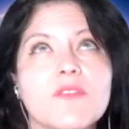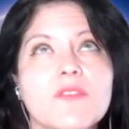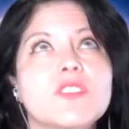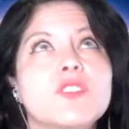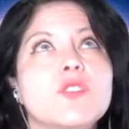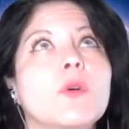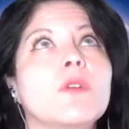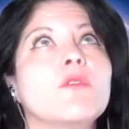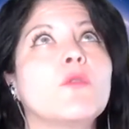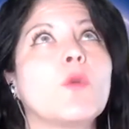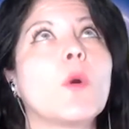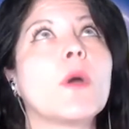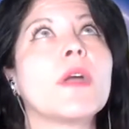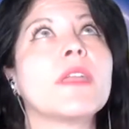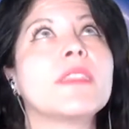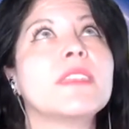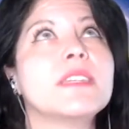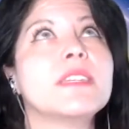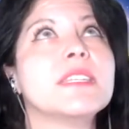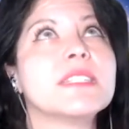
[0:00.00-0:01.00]
to avoid
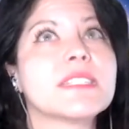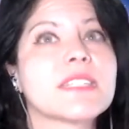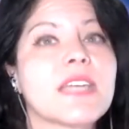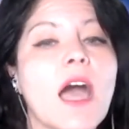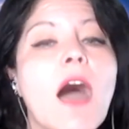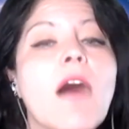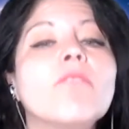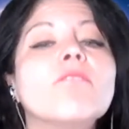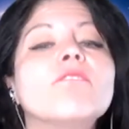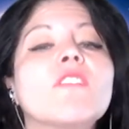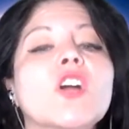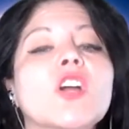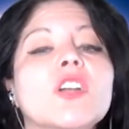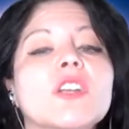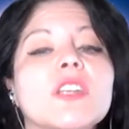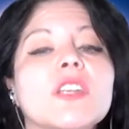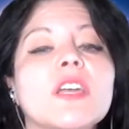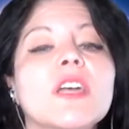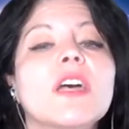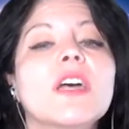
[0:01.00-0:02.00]
the discomfort